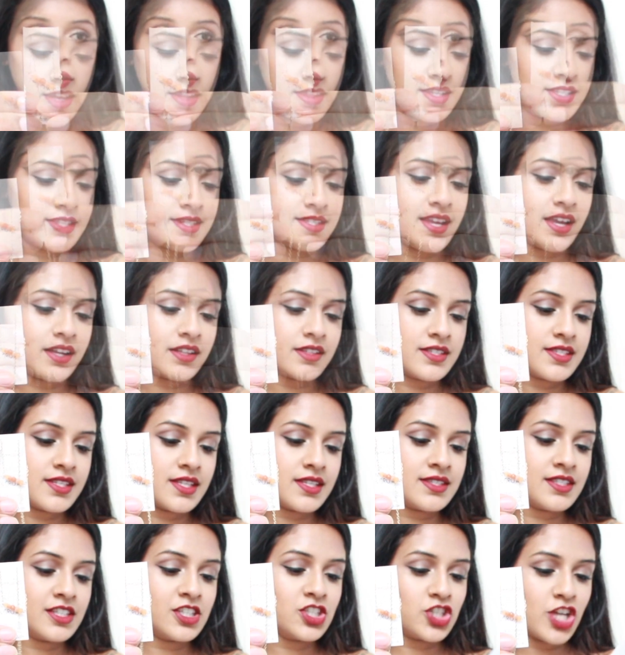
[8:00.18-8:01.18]
This necklace
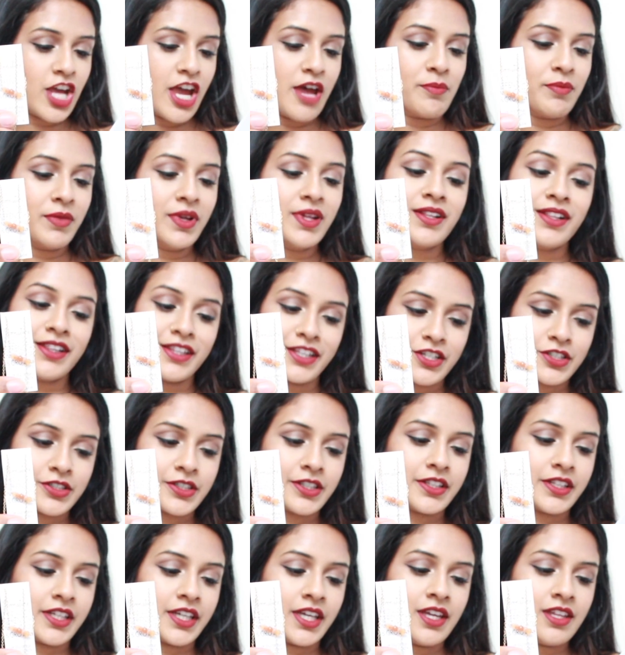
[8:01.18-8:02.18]
is a gem,
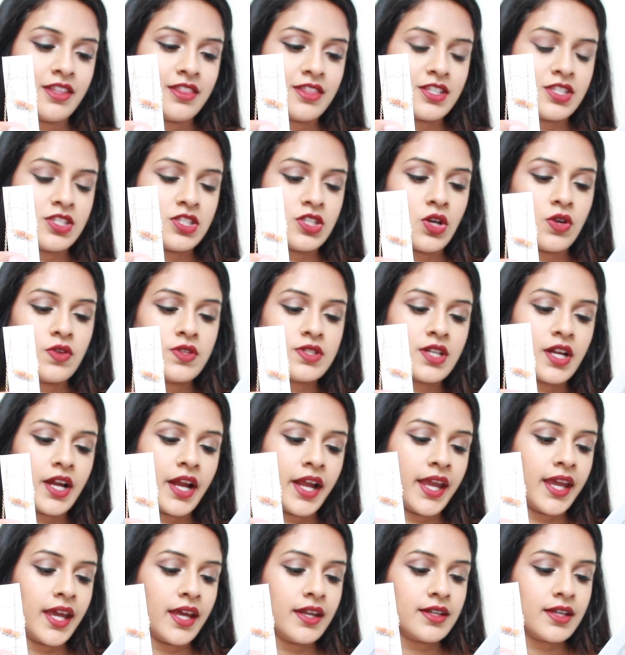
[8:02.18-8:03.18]
literally. The stones are
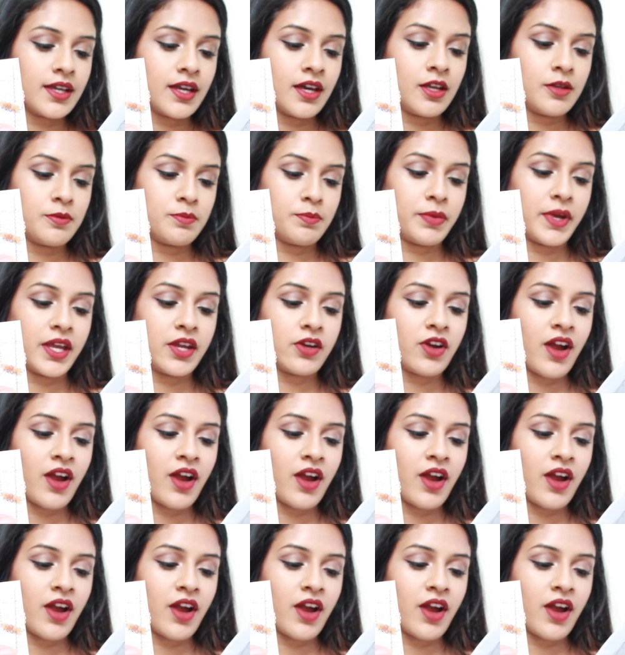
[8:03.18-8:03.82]
hand cut by